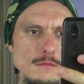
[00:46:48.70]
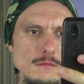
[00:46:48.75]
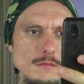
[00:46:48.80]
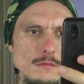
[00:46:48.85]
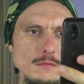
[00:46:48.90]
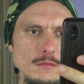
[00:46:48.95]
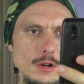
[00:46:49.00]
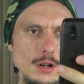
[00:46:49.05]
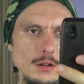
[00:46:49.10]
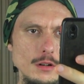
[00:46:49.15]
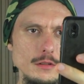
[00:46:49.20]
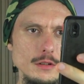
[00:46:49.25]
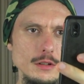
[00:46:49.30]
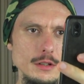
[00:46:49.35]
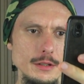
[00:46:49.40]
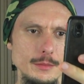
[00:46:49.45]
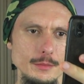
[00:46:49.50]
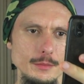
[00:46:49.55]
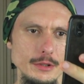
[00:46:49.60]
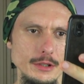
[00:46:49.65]

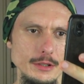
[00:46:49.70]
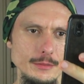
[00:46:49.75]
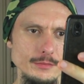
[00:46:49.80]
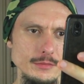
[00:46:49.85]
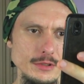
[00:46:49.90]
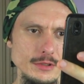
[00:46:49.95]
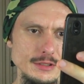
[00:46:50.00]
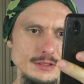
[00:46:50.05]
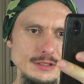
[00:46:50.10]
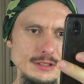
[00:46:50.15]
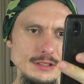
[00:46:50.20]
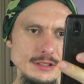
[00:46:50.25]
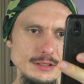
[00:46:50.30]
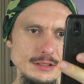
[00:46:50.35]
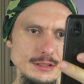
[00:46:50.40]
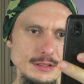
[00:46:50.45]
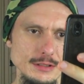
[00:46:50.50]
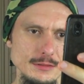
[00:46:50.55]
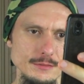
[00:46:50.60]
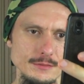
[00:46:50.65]
Alright, man. That's
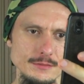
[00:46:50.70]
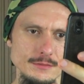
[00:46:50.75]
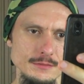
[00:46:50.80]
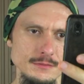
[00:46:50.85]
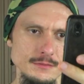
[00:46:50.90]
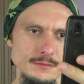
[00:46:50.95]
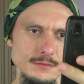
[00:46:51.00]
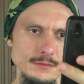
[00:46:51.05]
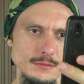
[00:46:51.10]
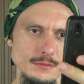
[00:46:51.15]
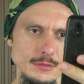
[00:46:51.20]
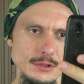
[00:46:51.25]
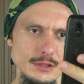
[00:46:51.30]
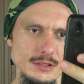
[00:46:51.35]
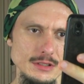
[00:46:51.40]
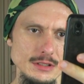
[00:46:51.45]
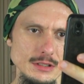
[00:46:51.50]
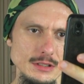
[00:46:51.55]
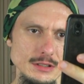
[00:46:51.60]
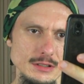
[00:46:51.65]
easy.
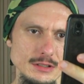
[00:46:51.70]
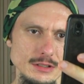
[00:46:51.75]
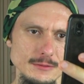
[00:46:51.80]
That's easy.